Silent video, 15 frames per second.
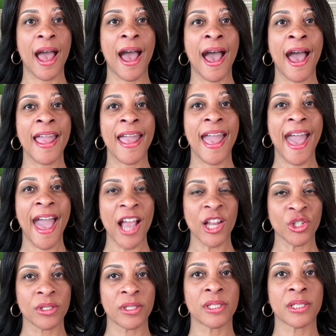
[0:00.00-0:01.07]
I
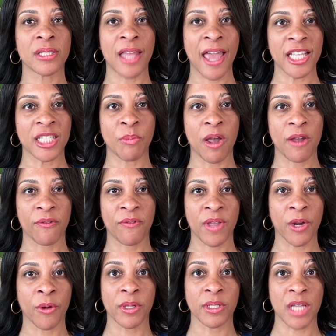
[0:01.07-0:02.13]
actually sliced my
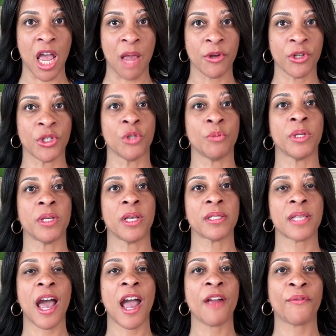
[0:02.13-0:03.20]
finger a time or two because
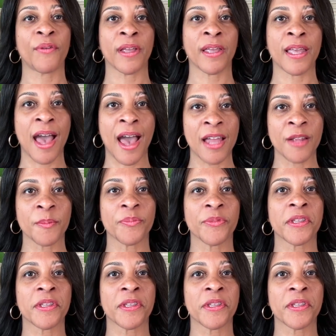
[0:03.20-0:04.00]
I forgot